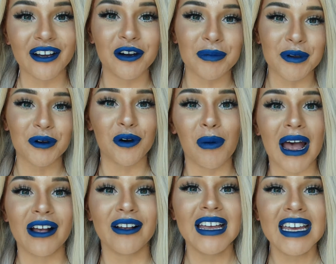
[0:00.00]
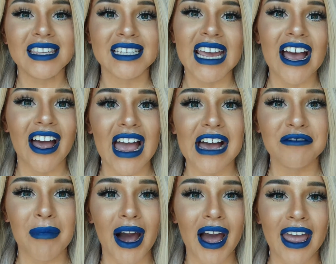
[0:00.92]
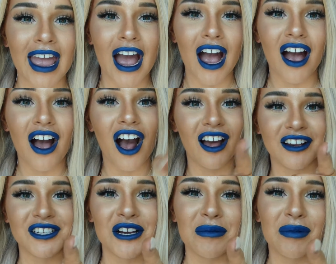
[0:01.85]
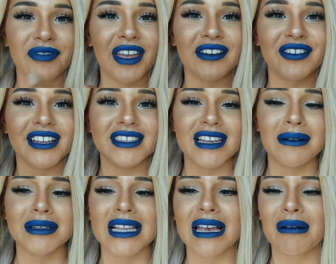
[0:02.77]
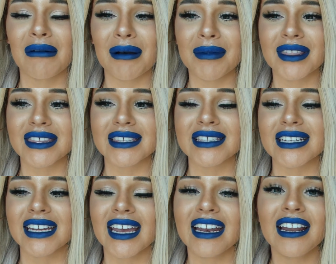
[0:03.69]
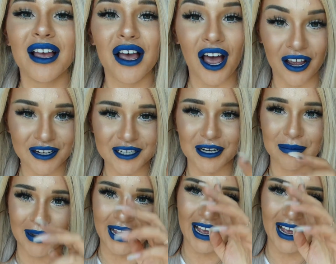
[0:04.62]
I hope you're all well. Today I have my October favourites. I was like, what month is it again? October.